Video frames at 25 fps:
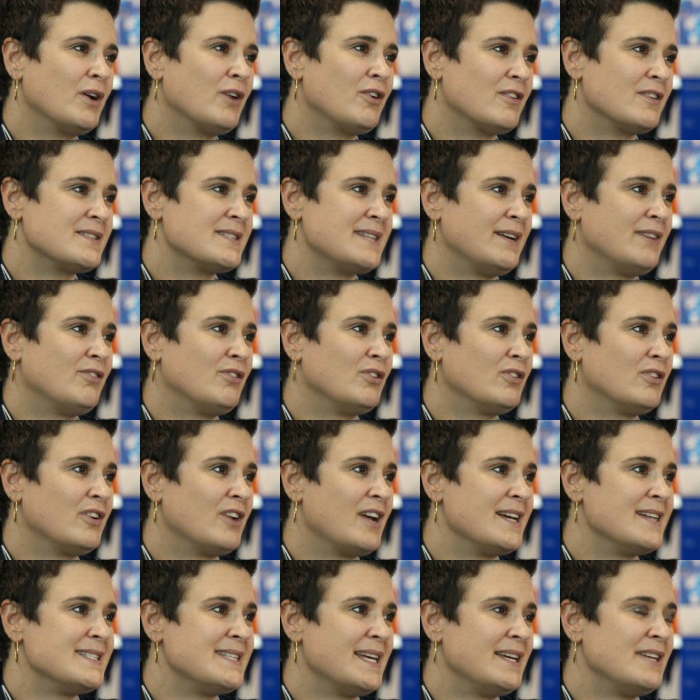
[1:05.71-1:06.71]
across our
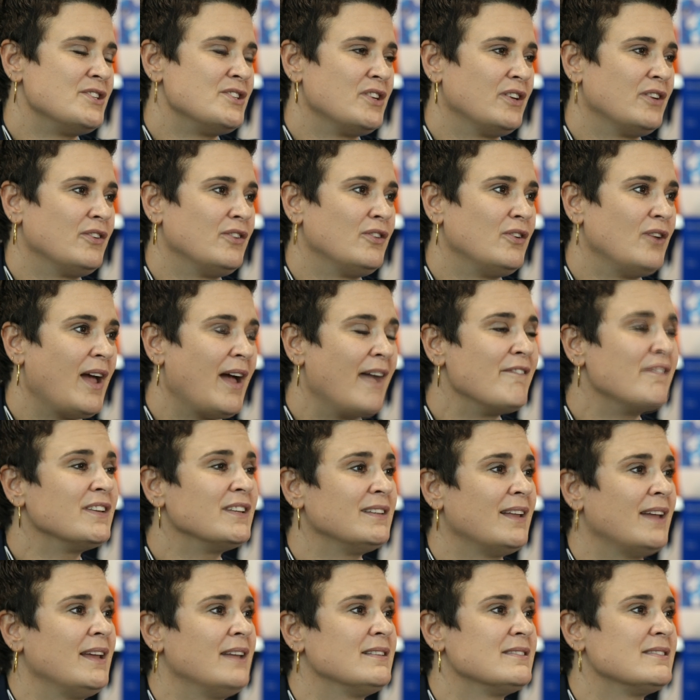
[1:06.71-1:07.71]
organisation who have
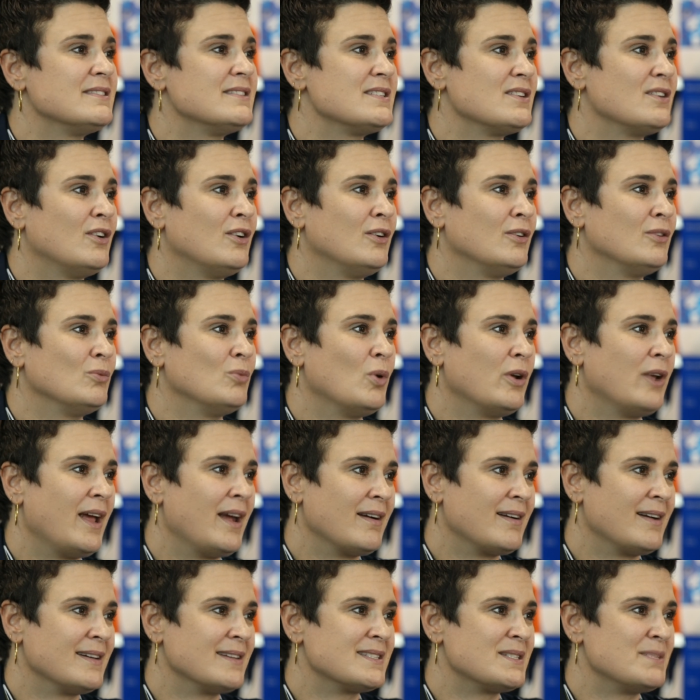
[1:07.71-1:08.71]
a lens on what
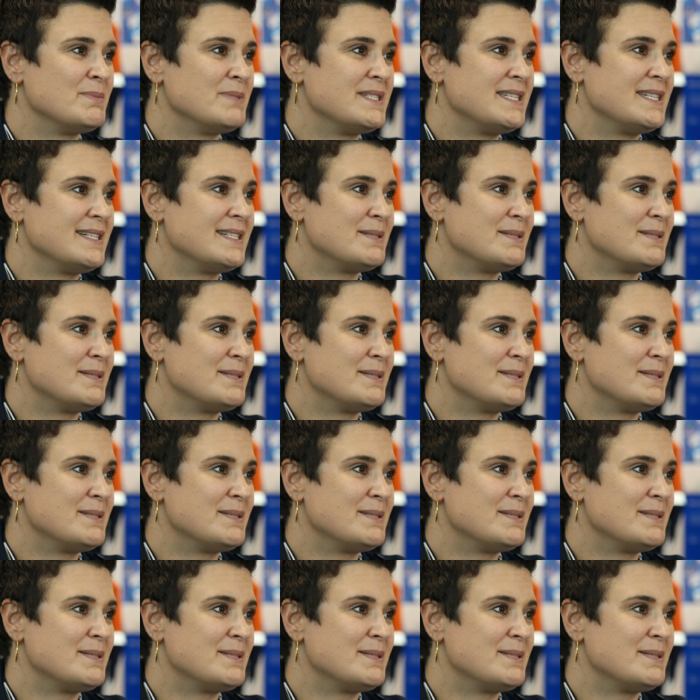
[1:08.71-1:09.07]
our customers